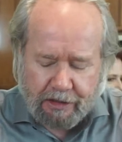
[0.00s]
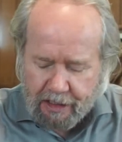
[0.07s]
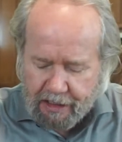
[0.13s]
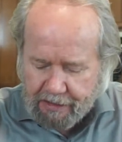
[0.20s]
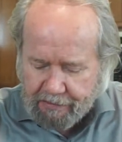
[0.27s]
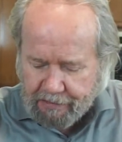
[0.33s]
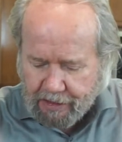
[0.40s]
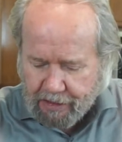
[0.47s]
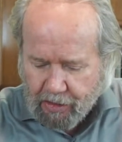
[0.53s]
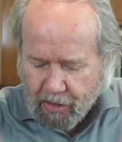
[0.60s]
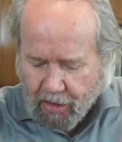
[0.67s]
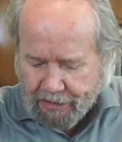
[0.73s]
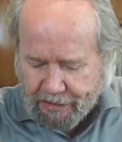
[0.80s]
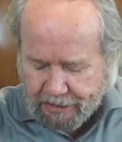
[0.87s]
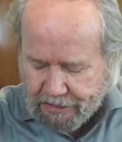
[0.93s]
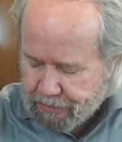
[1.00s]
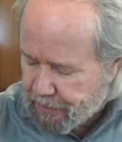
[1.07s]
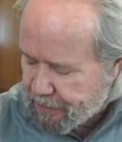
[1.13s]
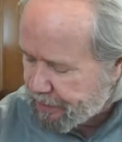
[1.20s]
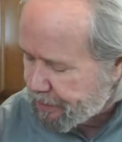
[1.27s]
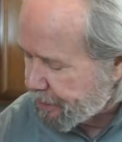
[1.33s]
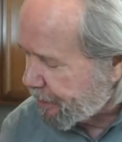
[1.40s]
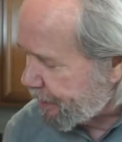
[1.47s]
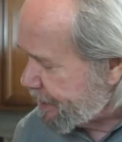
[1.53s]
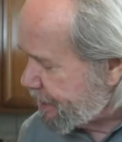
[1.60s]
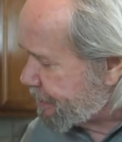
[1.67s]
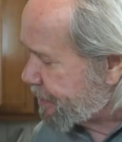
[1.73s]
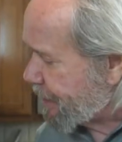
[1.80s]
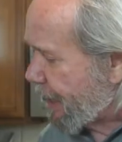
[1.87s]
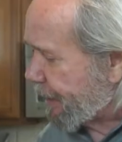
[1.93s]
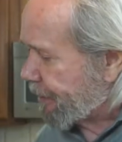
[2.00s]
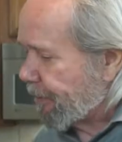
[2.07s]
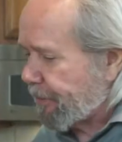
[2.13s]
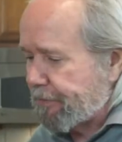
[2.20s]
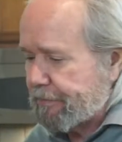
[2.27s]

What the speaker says: of leaving it on, just running a clean cycle.